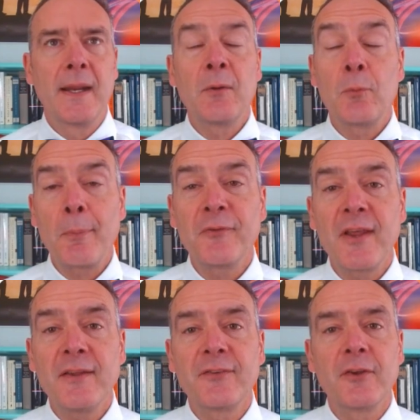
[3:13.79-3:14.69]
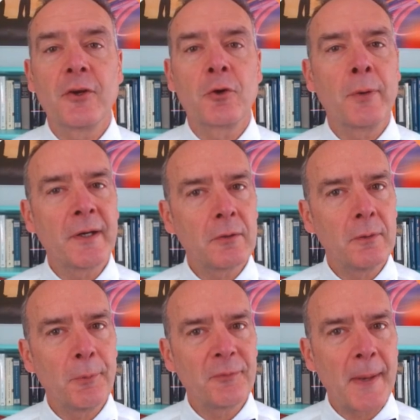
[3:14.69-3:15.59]
It represents a critical
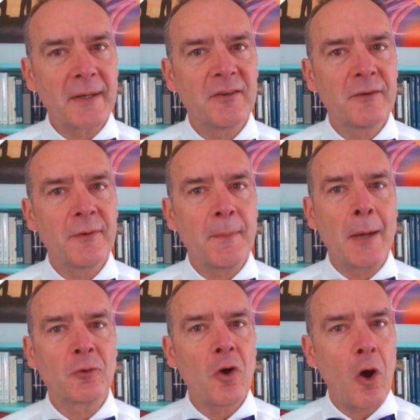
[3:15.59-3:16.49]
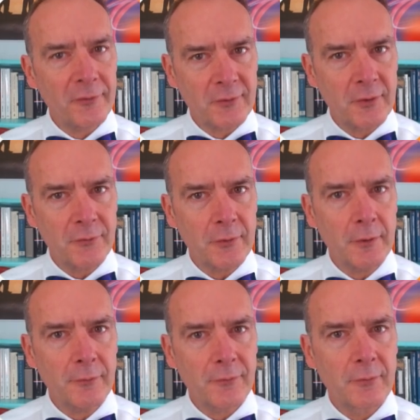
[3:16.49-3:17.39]
perspective about cost concerns.